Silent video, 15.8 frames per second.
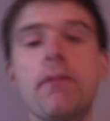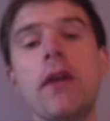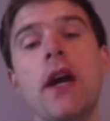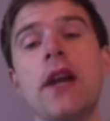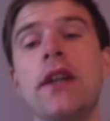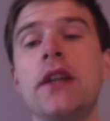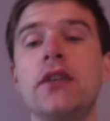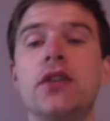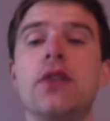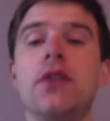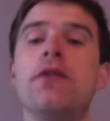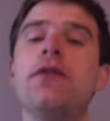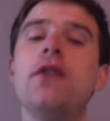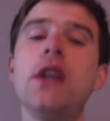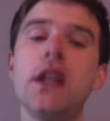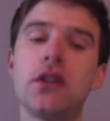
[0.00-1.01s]
And then to
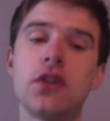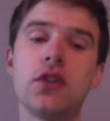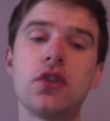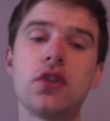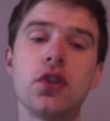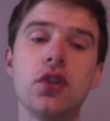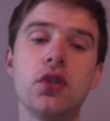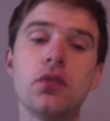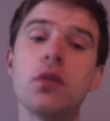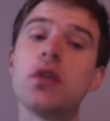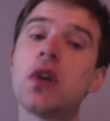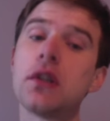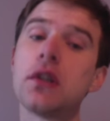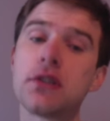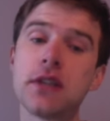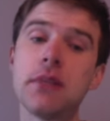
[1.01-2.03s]
finish the tune, we've
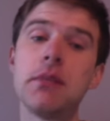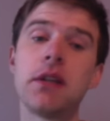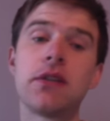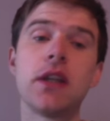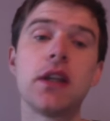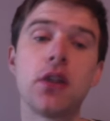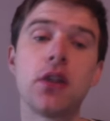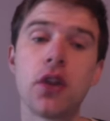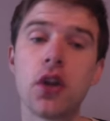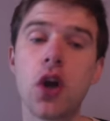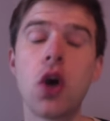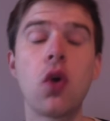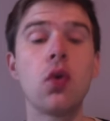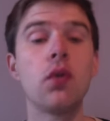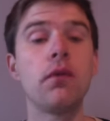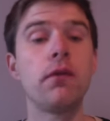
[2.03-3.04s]
got a similar thing on the
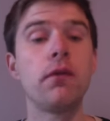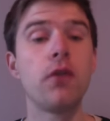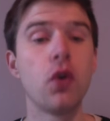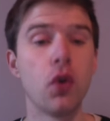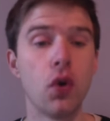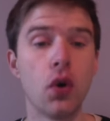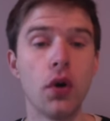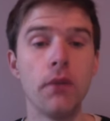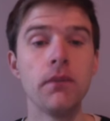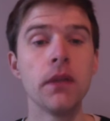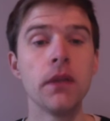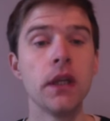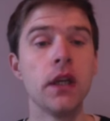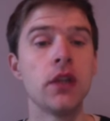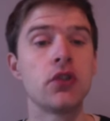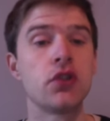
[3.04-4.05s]
whole four,
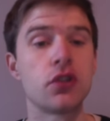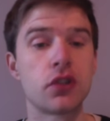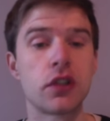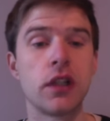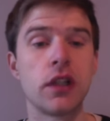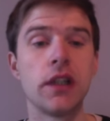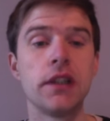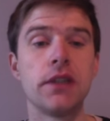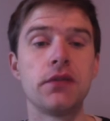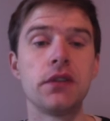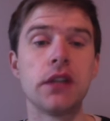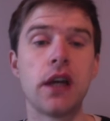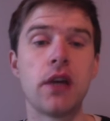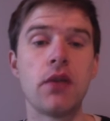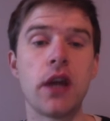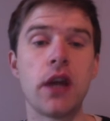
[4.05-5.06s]
just slightly different
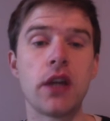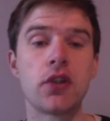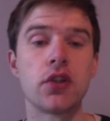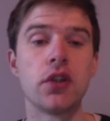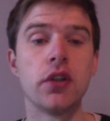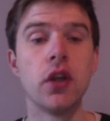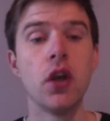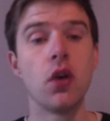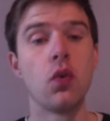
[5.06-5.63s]
direction.